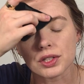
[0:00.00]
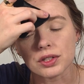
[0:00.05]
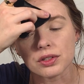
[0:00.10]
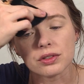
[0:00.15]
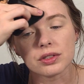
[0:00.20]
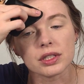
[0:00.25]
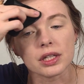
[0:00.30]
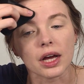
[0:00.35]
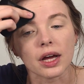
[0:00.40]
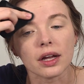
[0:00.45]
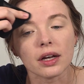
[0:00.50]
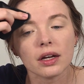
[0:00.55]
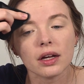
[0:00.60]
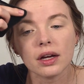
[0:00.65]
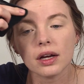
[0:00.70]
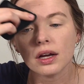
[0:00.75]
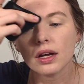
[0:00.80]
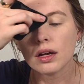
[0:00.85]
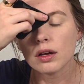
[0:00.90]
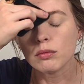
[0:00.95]
to
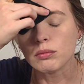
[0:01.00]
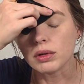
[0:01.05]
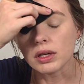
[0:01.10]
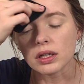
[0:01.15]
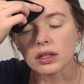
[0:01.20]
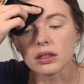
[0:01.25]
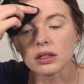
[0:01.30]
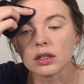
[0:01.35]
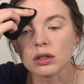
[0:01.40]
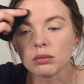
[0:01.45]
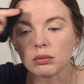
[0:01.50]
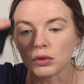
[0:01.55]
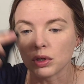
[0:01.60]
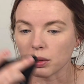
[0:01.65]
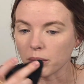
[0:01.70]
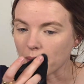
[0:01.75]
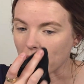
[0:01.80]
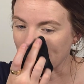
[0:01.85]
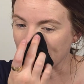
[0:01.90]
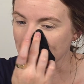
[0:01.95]
be a little more
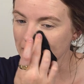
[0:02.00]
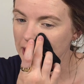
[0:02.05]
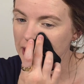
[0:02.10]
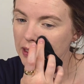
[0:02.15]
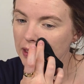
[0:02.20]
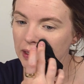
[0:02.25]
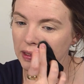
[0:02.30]
matte.